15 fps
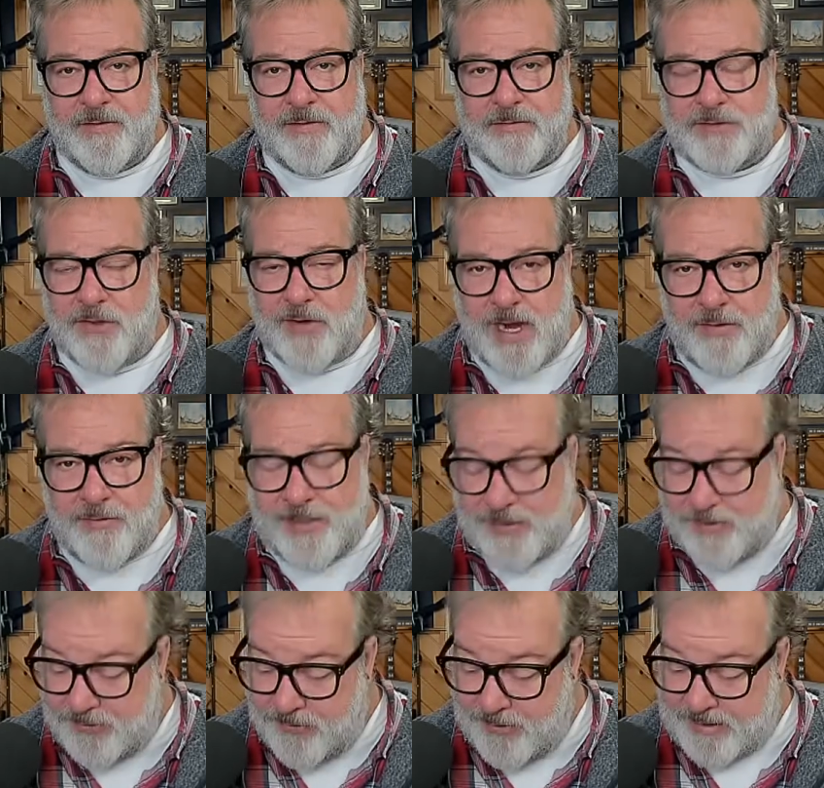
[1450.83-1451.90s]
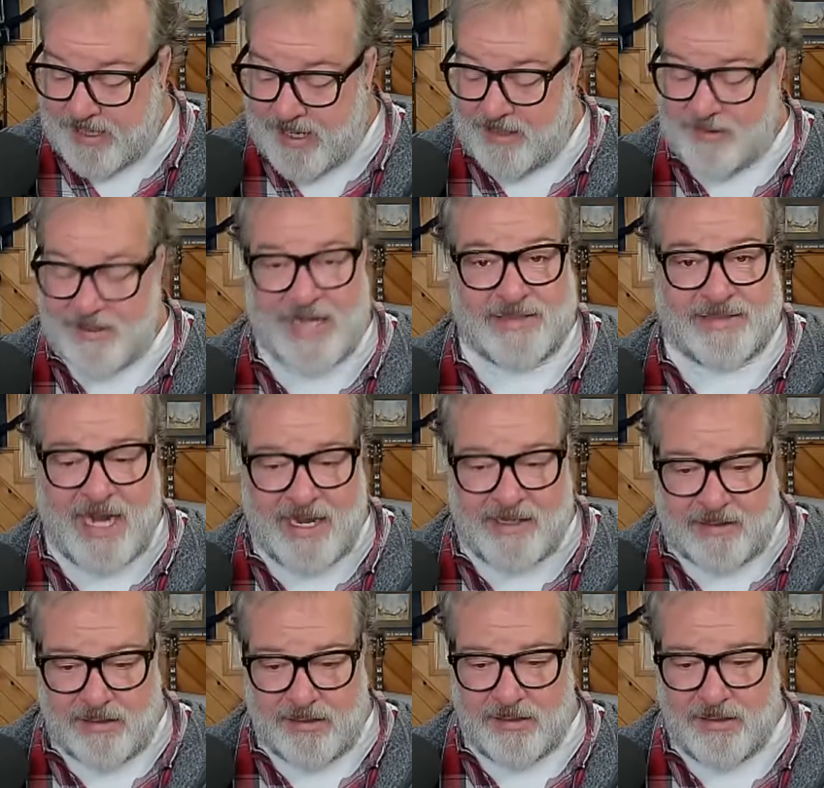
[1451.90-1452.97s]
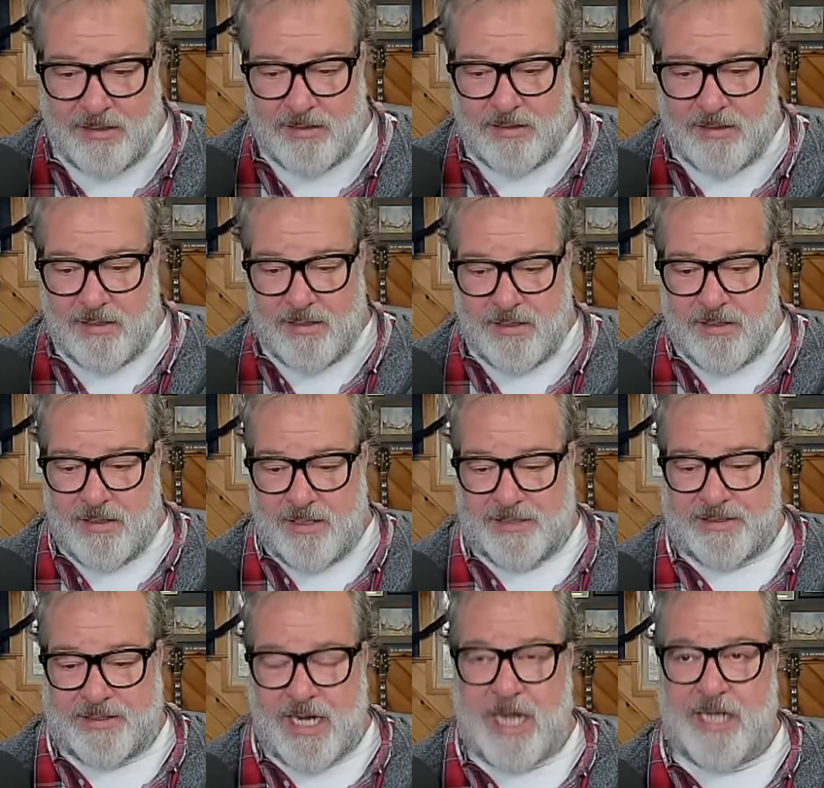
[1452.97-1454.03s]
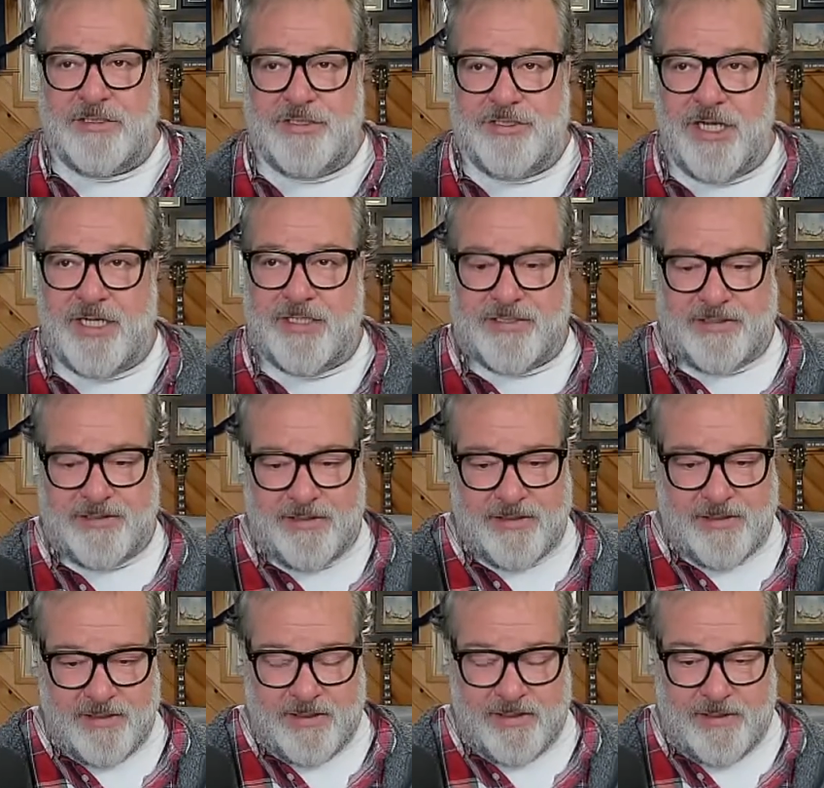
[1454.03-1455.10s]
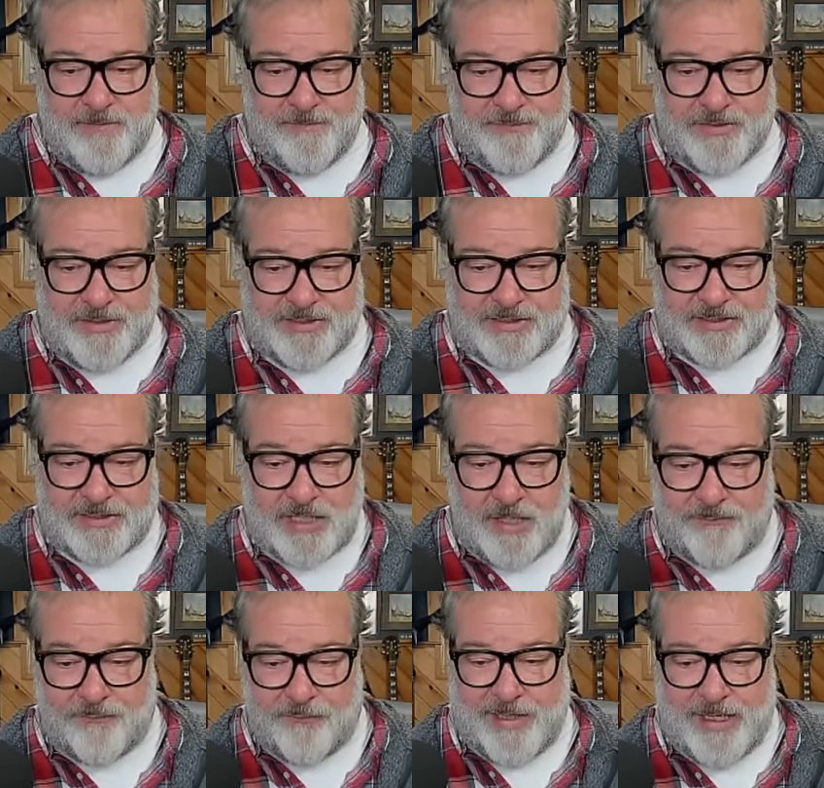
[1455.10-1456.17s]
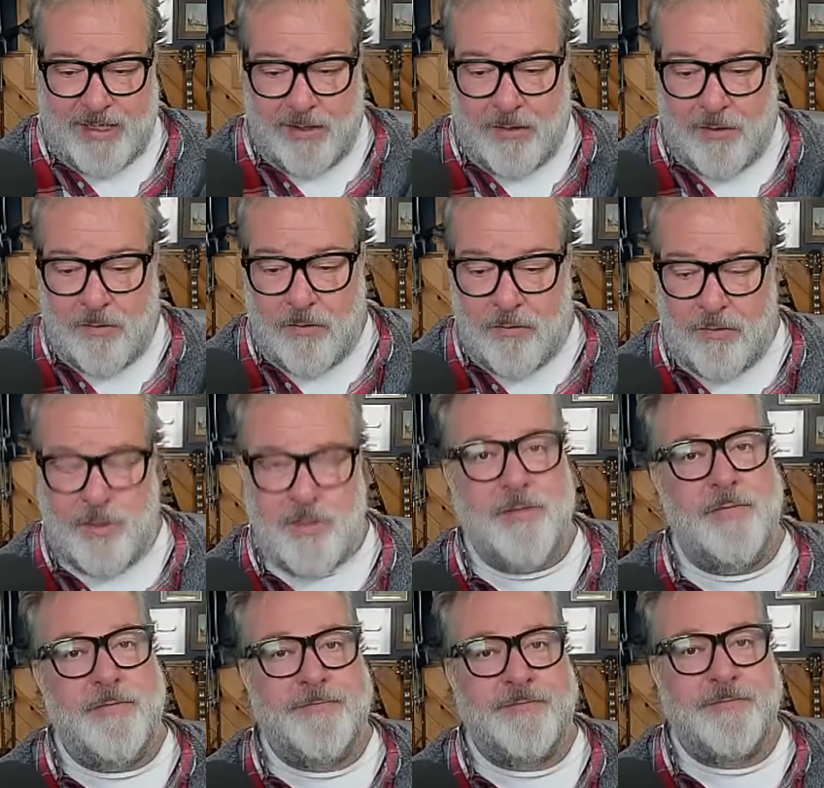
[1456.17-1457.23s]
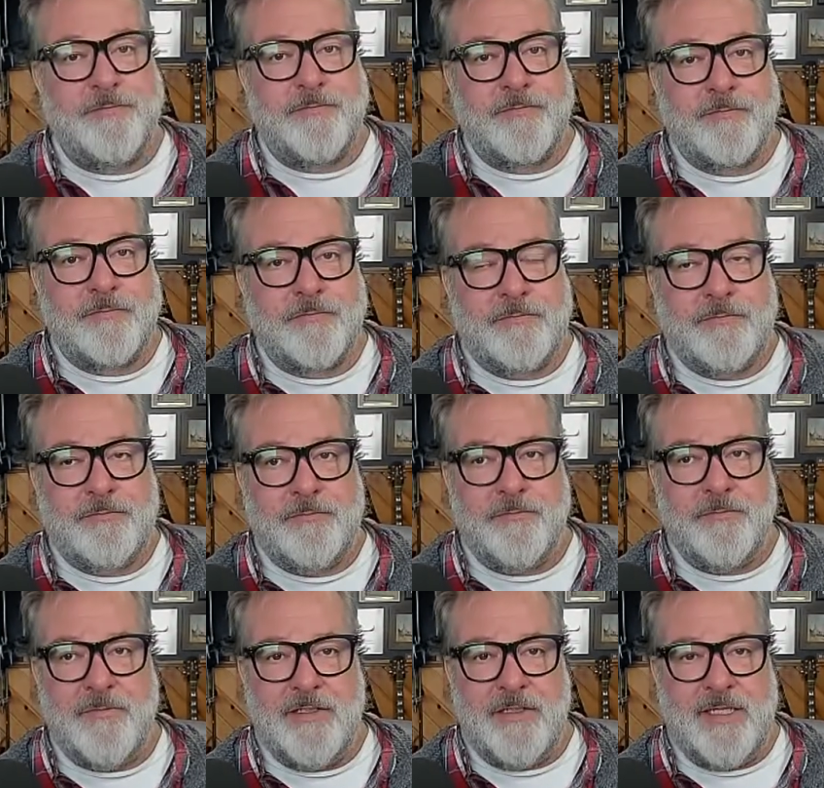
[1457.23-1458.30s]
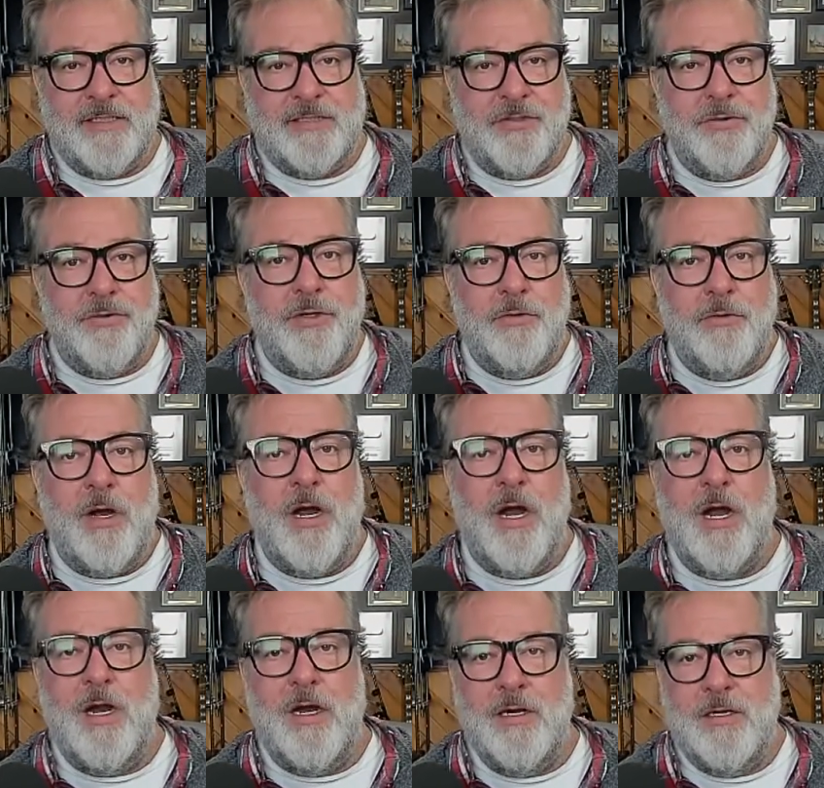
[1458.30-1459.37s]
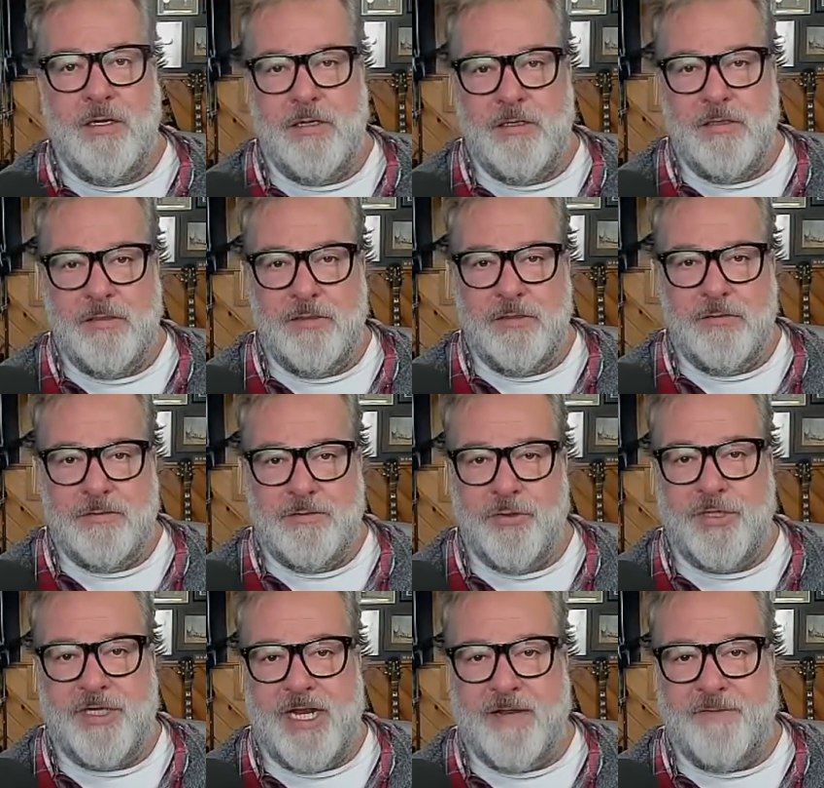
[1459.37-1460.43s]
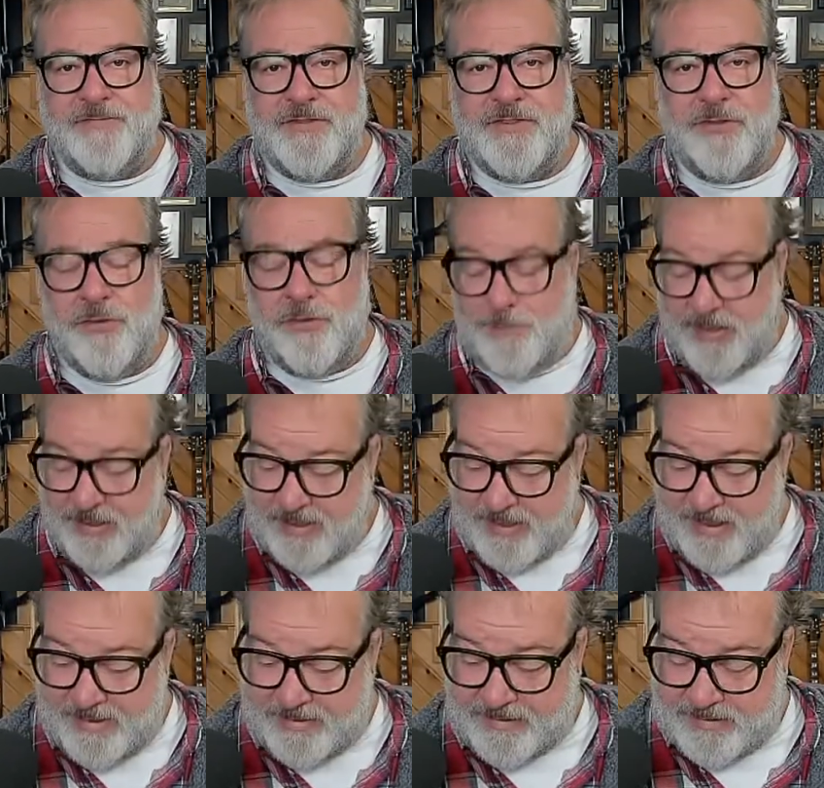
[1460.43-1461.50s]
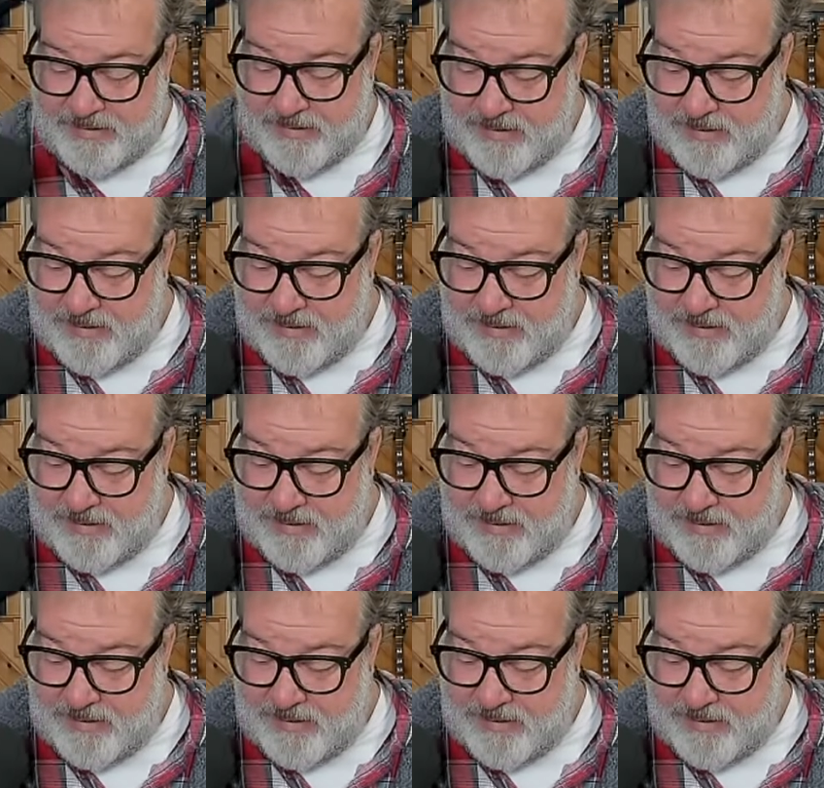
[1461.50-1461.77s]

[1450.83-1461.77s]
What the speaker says: So how are you doing that? That talent. It's not just stuff we own. It's who you are, your gifts, your abilities.